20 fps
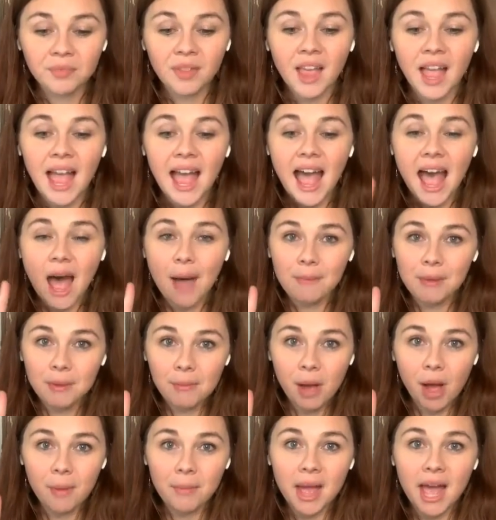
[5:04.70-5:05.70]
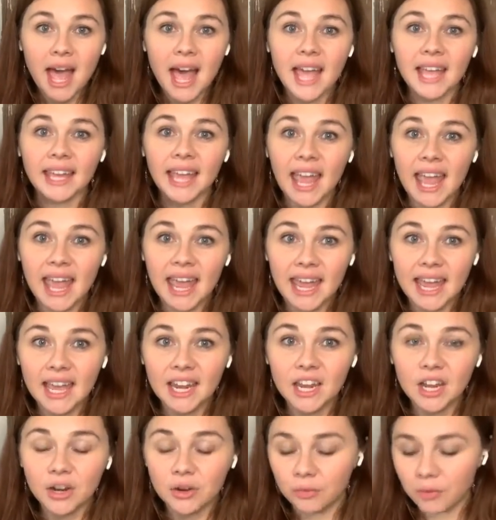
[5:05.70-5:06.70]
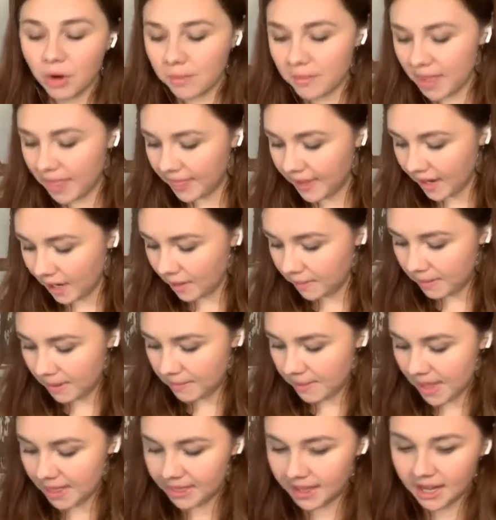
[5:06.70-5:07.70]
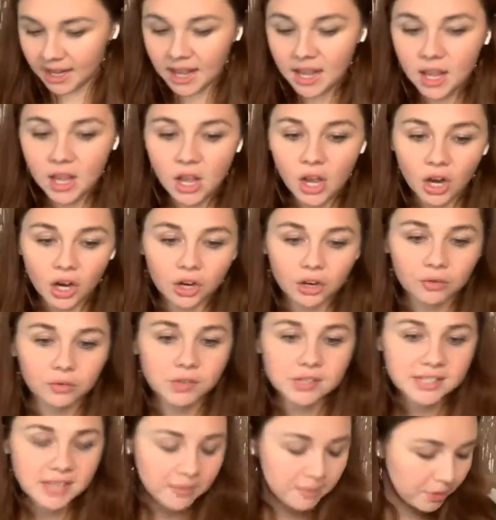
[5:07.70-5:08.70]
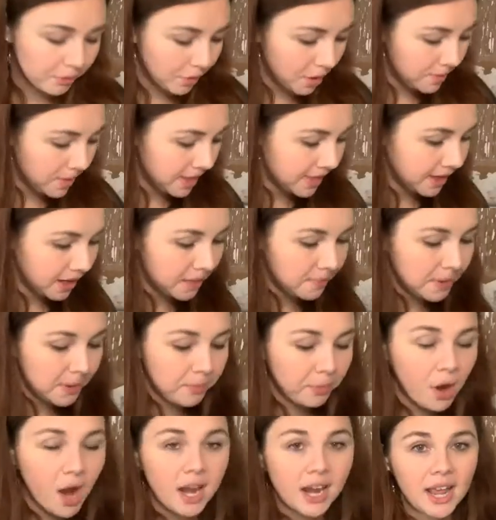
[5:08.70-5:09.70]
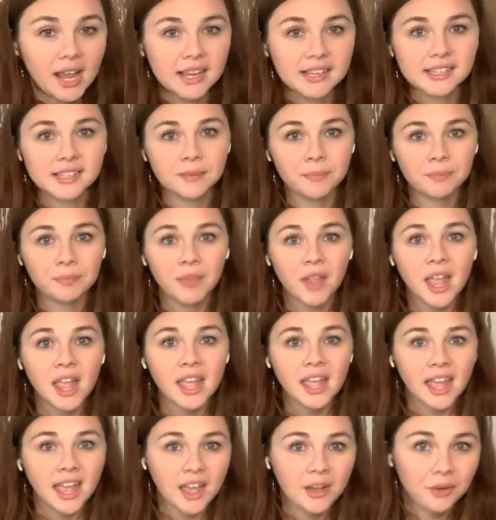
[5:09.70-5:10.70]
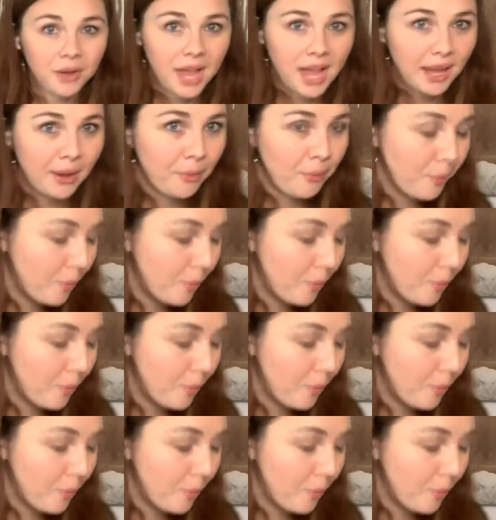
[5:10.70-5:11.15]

a Happy Mom hack, and an aromatherapy method, or some aromatherapy products. Okay,